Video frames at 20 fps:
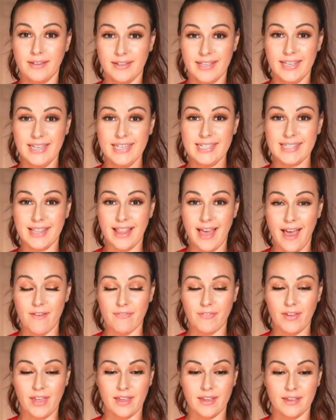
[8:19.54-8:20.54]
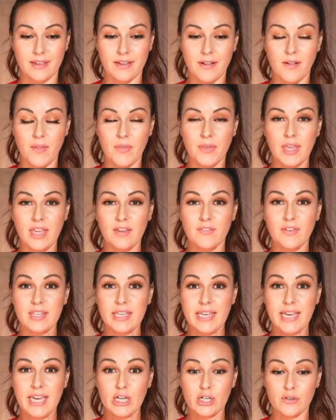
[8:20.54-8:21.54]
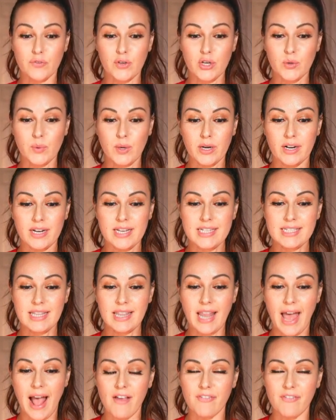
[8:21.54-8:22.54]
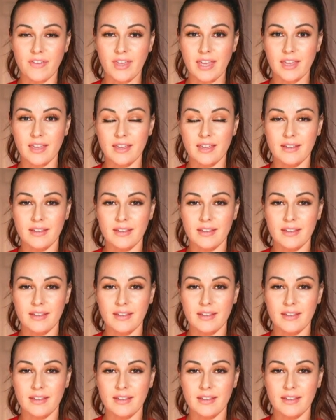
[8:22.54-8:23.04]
He's laughing. Even the interviewer is laughing